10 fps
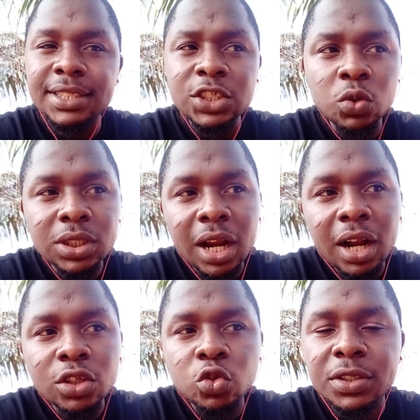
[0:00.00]
This was
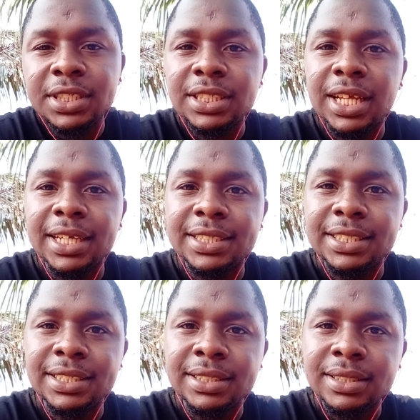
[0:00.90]
around
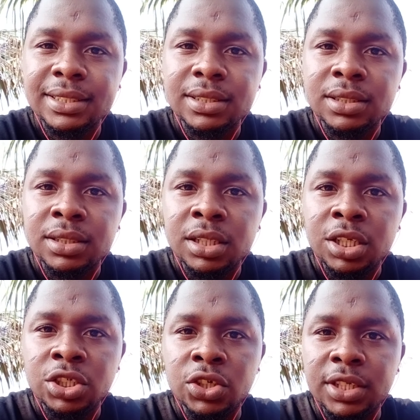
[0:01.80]
2019.
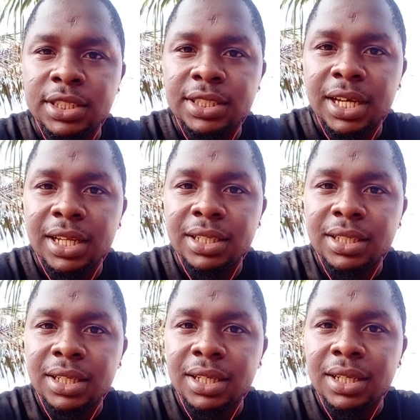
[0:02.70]
You understand?
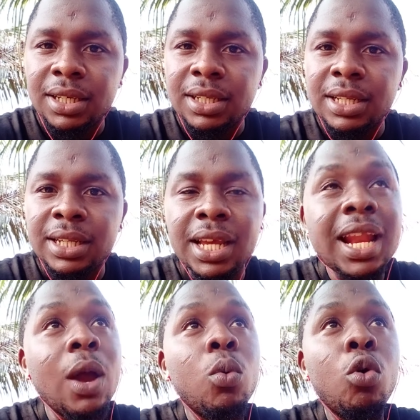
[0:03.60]

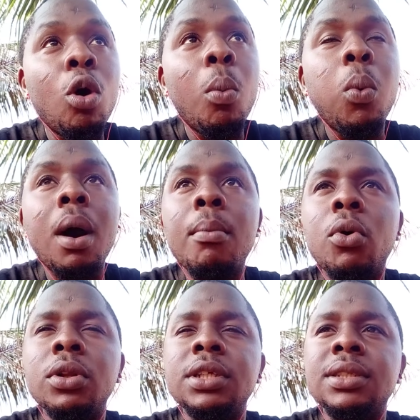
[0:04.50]
Then I woke up one
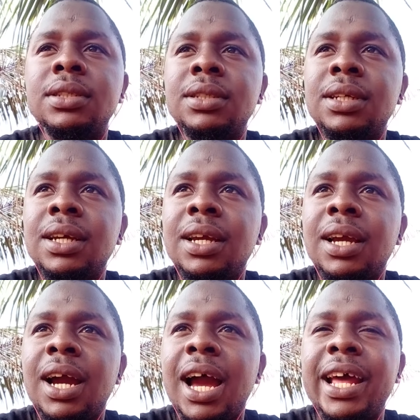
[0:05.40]
morning.
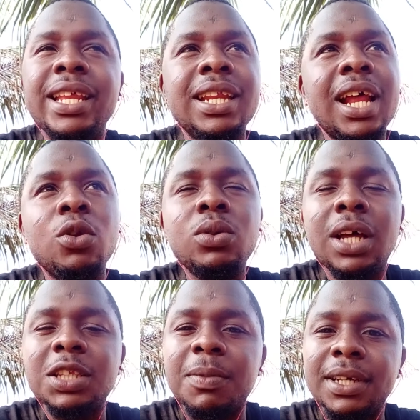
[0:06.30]
I
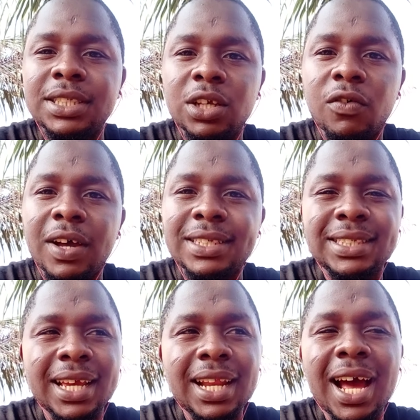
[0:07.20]
looked at myself. I
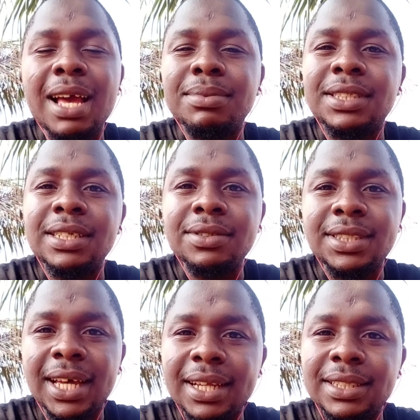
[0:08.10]
said, I am still
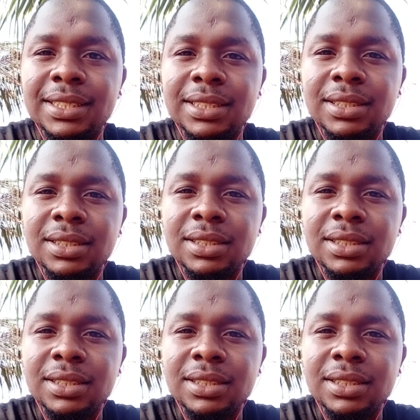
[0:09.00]
standing.